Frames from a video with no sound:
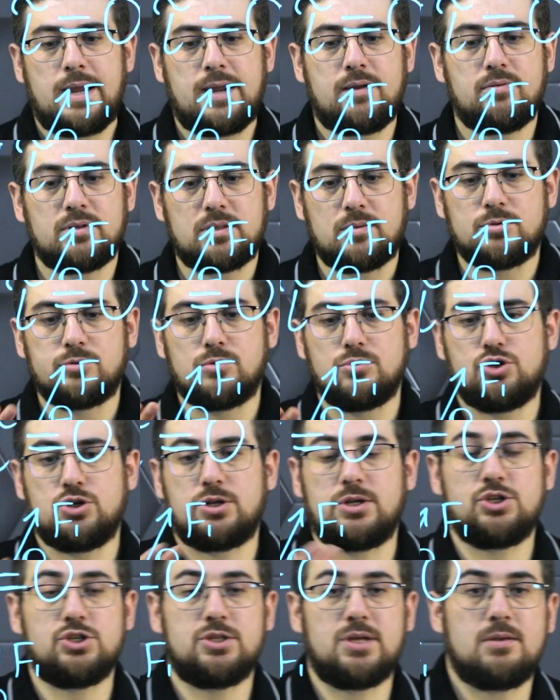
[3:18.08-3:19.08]
In this
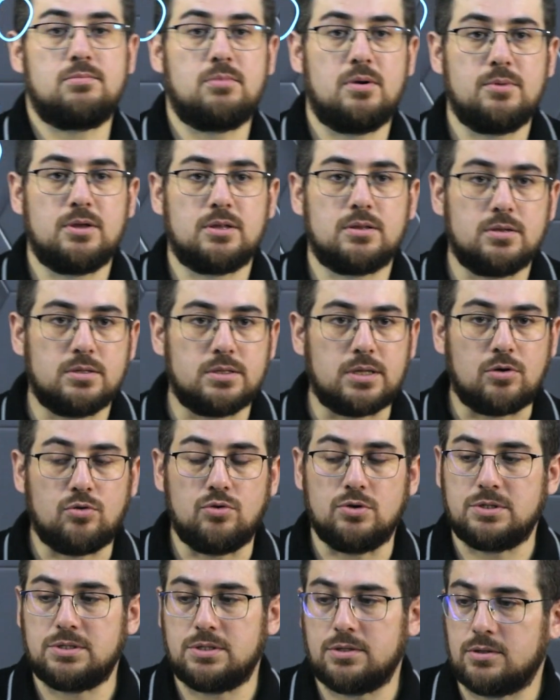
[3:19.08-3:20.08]
case, how do we
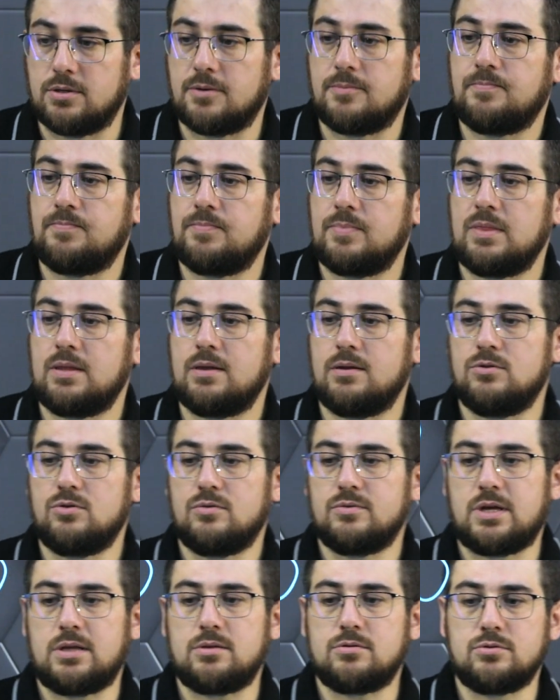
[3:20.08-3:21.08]
calculate the moment of this
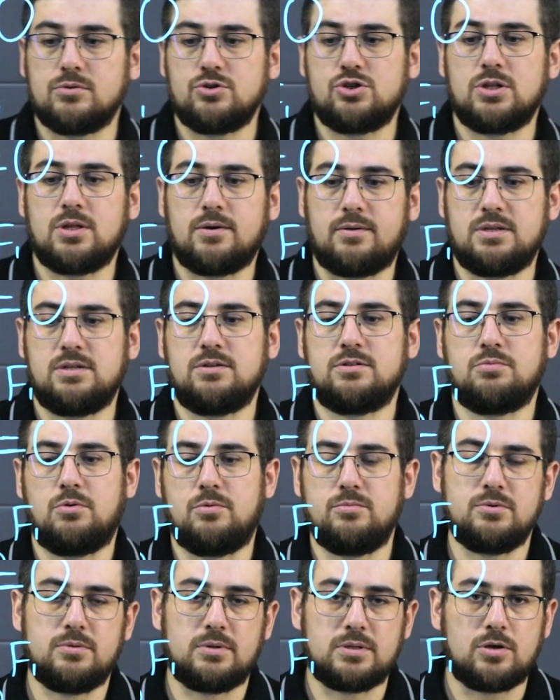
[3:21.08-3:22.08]
force? In
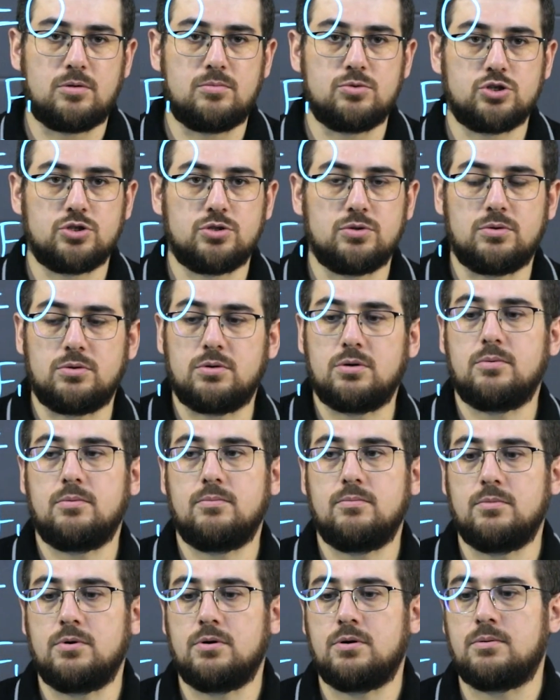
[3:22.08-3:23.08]
this case,
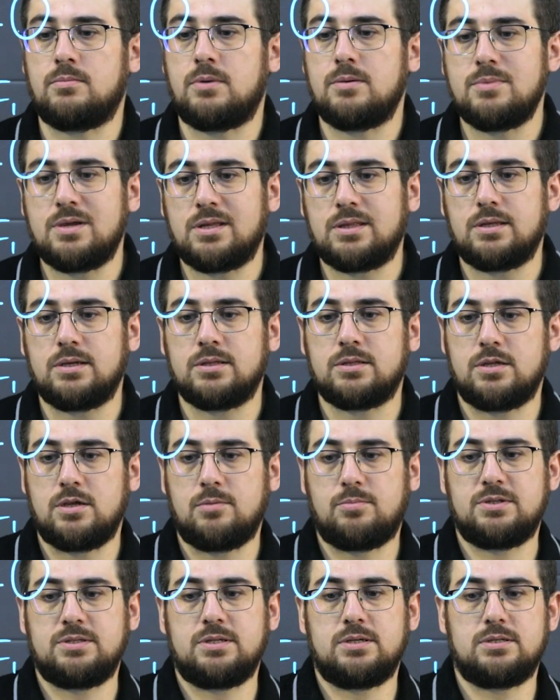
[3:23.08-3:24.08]
let's remember that the moment
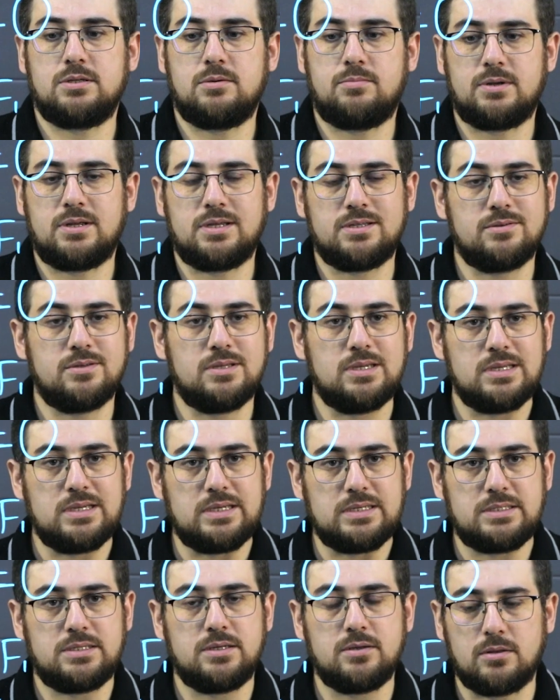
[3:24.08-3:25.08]
is directly the product
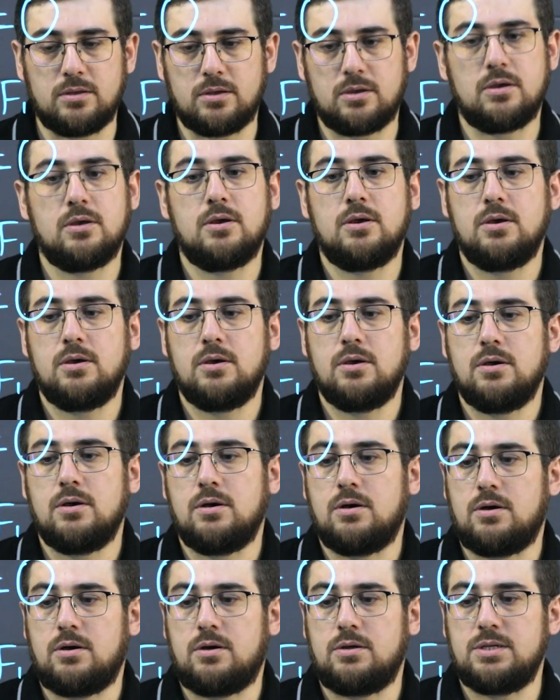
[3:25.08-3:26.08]
of the force
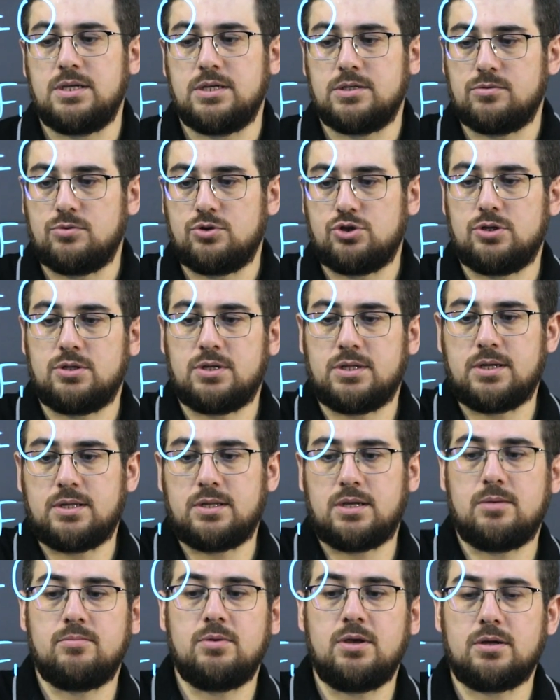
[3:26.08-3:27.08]
acting on a given
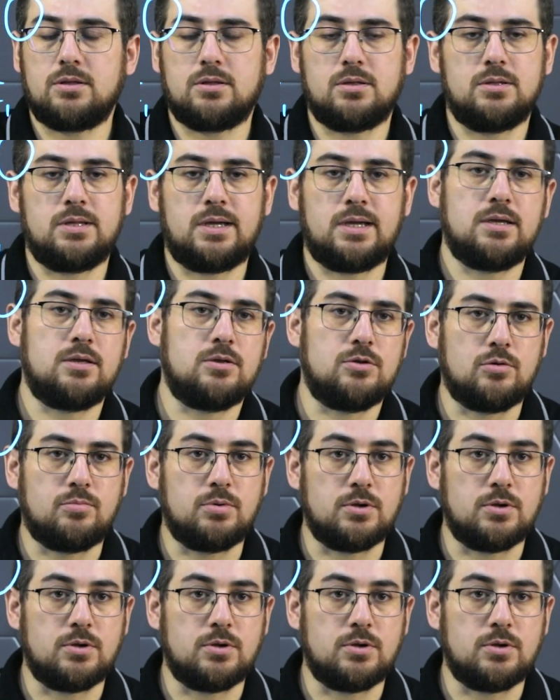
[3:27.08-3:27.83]
object by its shoulder.